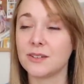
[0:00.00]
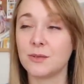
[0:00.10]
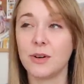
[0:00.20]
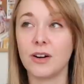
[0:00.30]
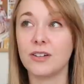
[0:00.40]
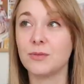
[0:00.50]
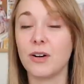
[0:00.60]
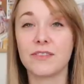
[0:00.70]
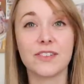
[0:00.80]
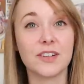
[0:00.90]
what
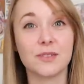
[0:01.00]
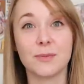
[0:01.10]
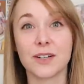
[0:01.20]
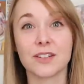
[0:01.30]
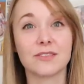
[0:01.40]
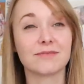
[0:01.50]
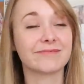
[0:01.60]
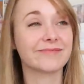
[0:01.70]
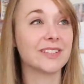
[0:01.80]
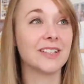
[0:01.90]
film? I
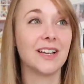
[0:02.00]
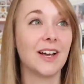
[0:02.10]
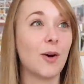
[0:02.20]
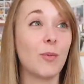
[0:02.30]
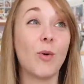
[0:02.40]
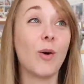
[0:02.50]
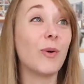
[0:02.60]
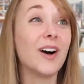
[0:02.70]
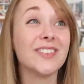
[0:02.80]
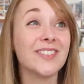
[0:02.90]

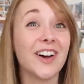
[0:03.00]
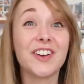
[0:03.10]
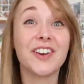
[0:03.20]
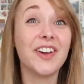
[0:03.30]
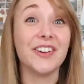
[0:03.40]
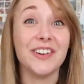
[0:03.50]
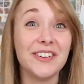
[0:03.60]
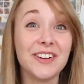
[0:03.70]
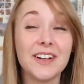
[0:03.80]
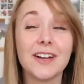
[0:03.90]
don't
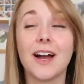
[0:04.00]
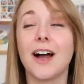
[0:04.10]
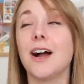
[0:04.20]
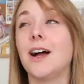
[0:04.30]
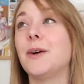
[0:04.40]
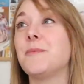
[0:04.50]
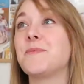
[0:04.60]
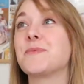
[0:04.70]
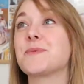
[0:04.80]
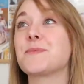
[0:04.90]

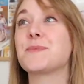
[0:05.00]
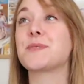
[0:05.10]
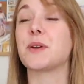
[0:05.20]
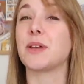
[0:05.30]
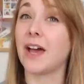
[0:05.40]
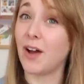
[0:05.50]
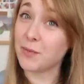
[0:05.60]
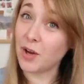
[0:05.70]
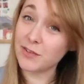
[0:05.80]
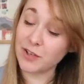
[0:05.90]
know. So yeah,
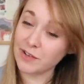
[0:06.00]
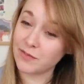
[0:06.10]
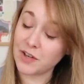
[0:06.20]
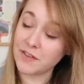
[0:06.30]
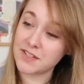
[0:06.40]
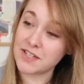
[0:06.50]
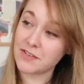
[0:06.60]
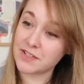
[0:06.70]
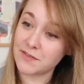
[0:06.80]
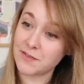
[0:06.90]
I'm kind of looking for another
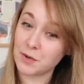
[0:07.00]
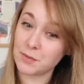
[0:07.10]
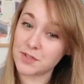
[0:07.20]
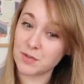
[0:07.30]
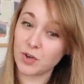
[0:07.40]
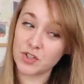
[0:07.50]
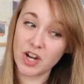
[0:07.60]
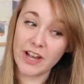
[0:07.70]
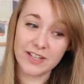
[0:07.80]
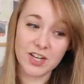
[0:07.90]
series of films to watch.
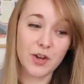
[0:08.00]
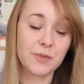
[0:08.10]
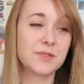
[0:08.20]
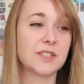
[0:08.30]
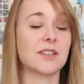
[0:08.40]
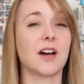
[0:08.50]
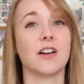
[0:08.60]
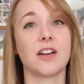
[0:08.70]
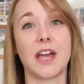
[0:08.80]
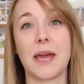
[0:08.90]
I had hoped that The
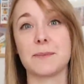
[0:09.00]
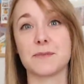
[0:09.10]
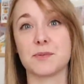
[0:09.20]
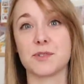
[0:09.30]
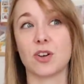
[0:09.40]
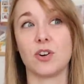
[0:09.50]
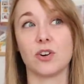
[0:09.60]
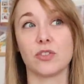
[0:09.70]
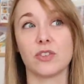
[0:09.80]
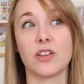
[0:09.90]
Hunger Games was
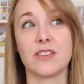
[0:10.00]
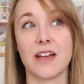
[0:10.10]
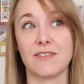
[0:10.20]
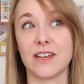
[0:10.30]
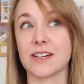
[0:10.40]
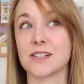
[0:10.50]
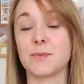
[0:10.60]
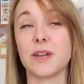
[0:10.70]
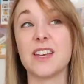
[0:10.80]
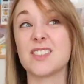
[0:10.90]
on Netflix,
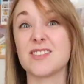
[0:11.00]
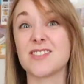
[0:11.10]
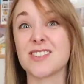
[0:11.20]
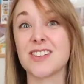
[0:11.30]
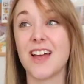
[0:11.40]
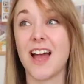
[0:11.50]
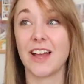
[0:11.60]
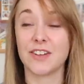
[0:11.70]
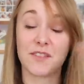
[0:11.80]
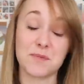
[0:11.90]
but it isn't.
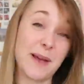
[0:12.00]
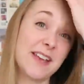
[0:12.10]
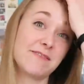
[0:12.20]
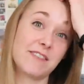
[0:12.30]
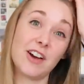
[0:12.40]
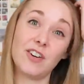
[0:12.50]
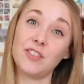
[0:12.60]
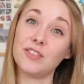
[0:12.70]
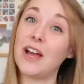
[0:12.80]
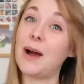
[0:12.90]
And you have to pay for it
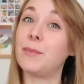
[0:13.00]
on